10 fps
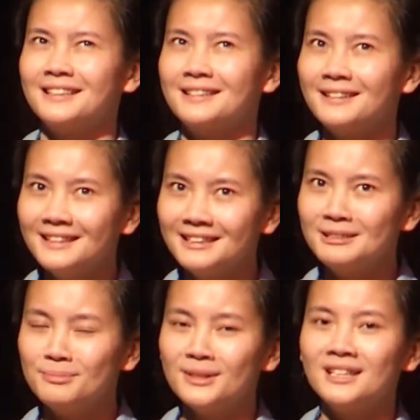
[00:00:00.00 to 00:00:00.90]
a
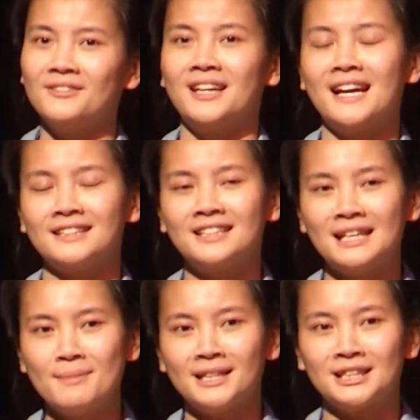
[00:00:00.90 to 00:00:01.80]
little bit of an
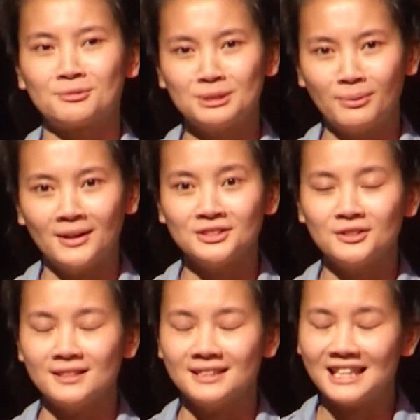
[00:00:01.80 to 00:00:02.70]
anticlimactic response
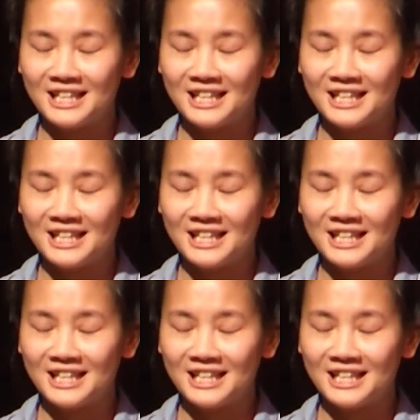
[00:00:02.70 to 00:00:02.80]
to this